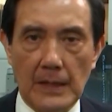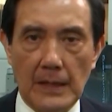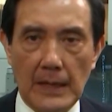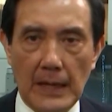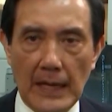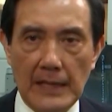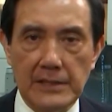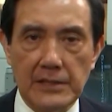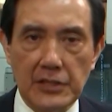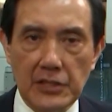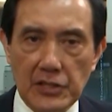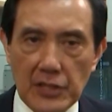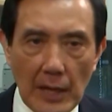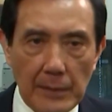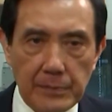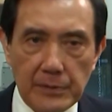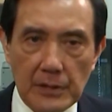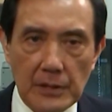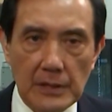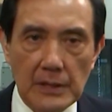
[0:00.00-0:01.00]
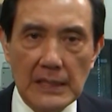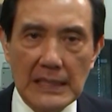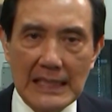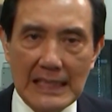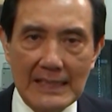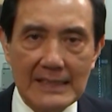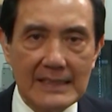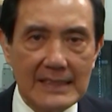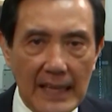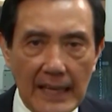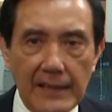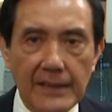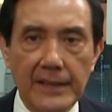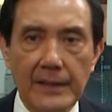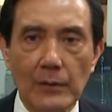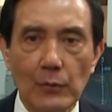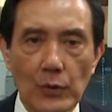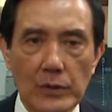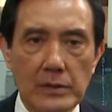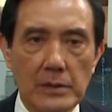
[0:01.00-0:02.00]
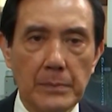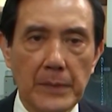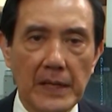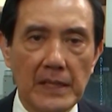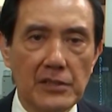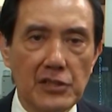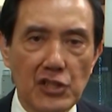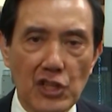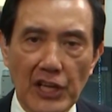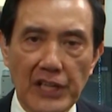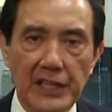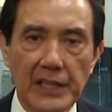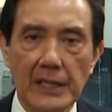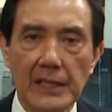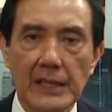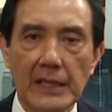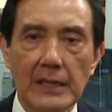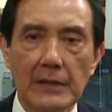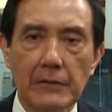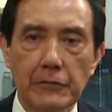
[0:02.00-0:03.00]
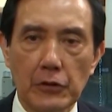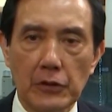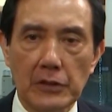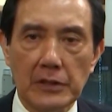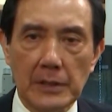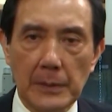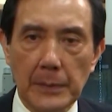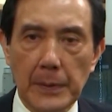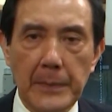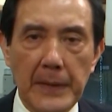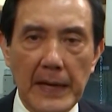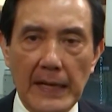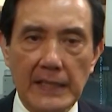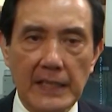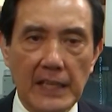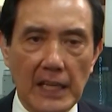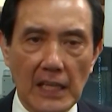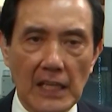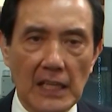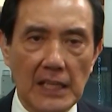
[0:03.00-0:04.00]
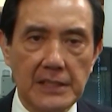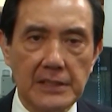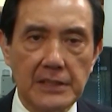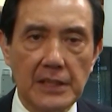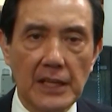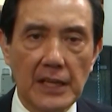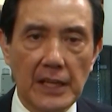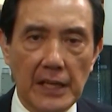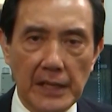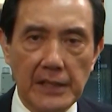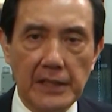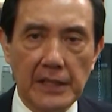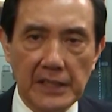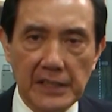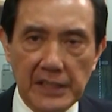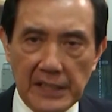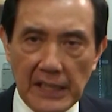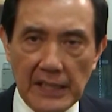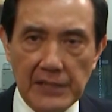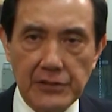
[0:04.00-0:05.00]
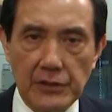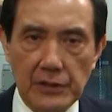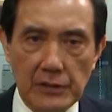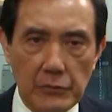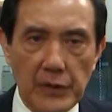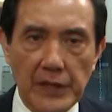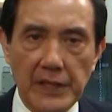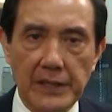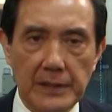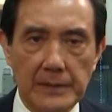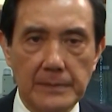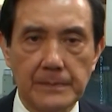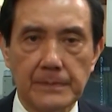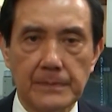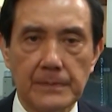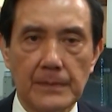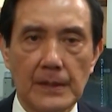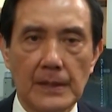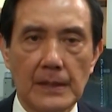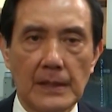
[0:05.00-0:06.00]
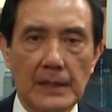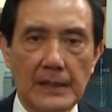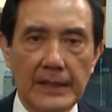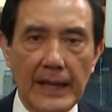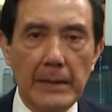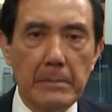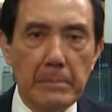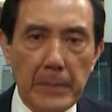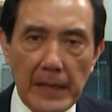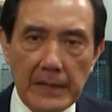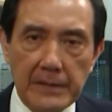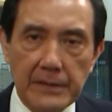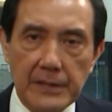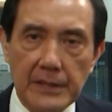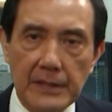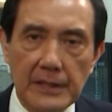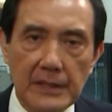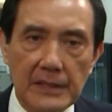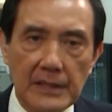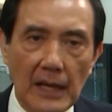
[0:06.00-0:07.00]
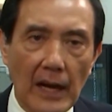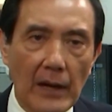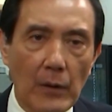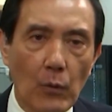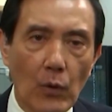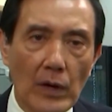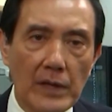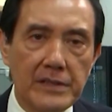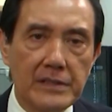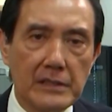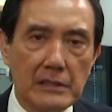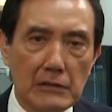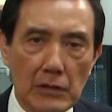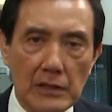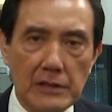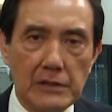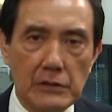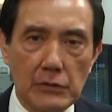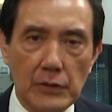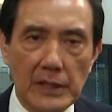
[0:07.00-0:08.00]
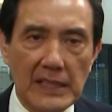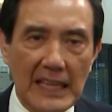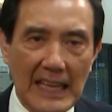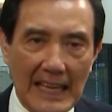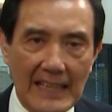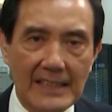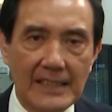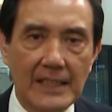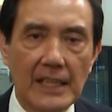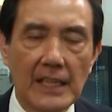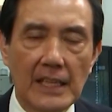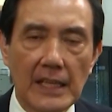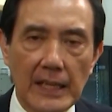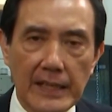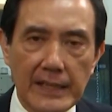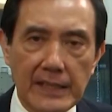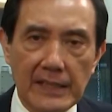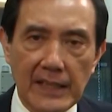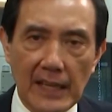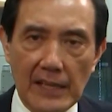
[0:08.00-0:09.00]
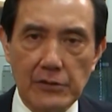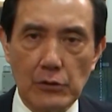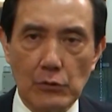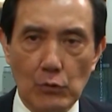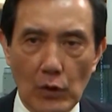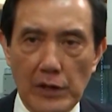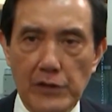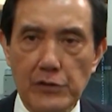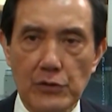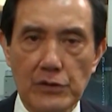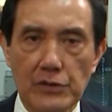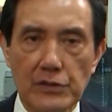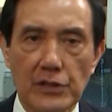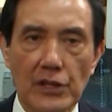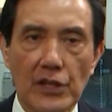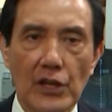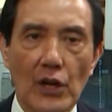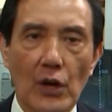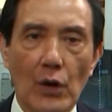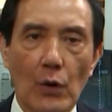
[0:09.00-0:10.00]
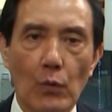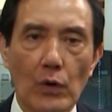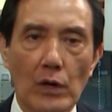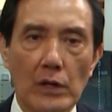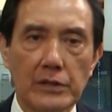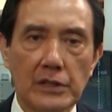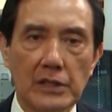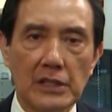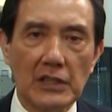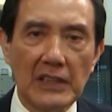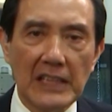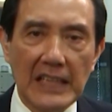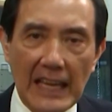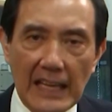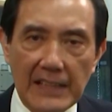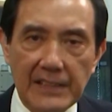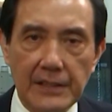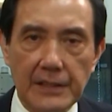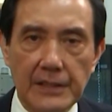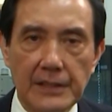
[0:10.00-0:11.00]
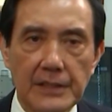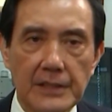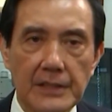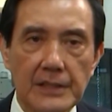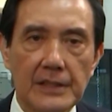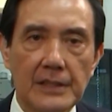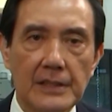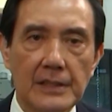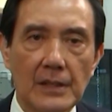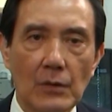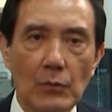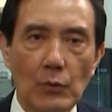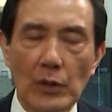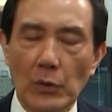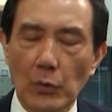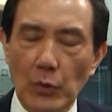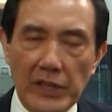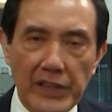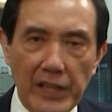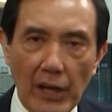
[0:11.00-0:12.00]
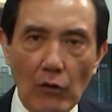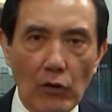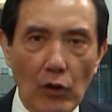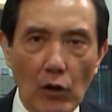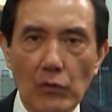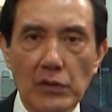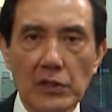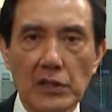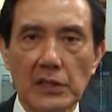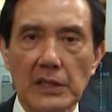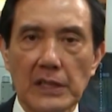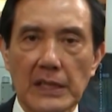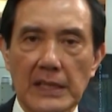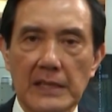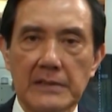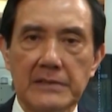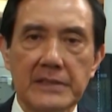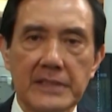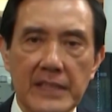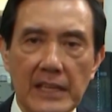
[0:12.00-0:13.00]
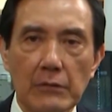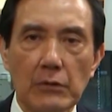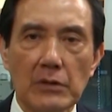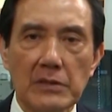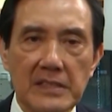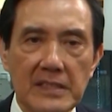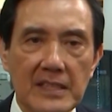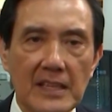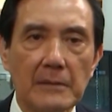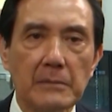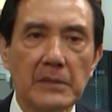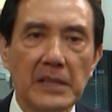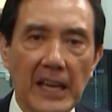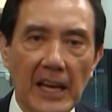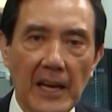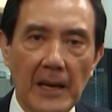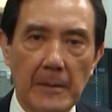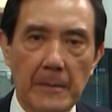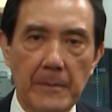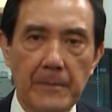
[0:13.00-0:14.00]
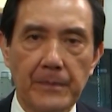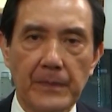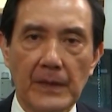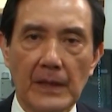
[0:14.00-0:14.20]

and stopped contending with mainland China for diplomatic allies in the international arena. That meant Taiwan's cross-strait and international relations were no longer a zero-sum game,